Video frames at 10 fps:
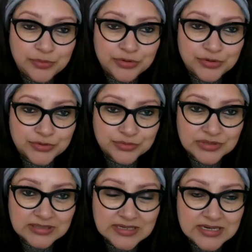wouldn't do.
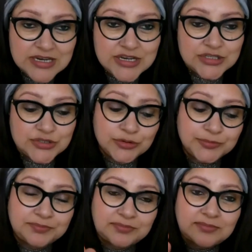
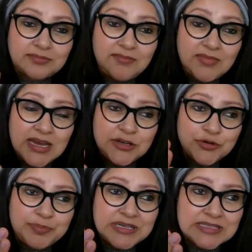So it
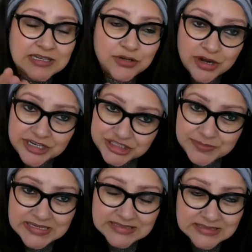could be
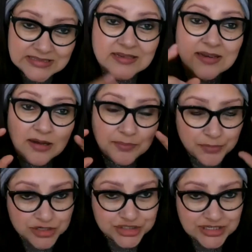technology-based
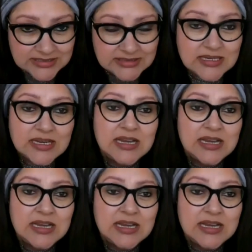projects.